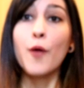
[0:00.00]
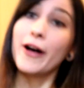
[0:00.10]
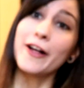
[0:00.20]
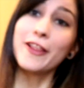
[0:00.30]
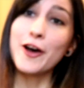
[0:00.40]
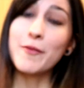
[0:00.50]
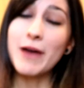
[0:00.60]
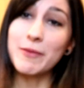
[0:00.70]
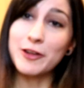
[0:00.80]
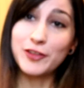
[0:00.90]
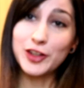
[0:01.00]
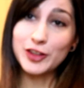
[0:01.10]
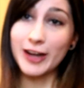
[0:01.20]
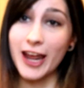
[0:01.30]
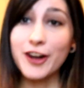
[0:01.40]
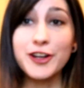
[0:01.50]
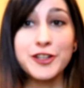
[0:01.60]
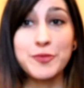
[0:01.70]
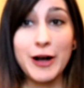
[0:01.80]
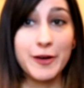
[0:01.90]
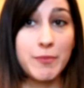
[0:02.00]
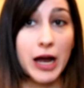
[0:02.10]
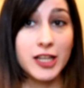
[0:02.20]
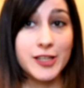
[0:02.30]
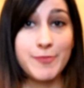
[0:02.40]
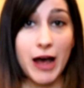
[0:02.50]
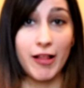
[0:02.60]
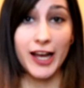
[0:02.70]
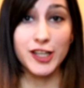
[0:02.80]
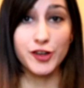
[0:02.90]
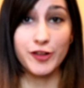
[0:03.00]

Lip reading: Well, hello, my beautiful creators. Welcome back to MelX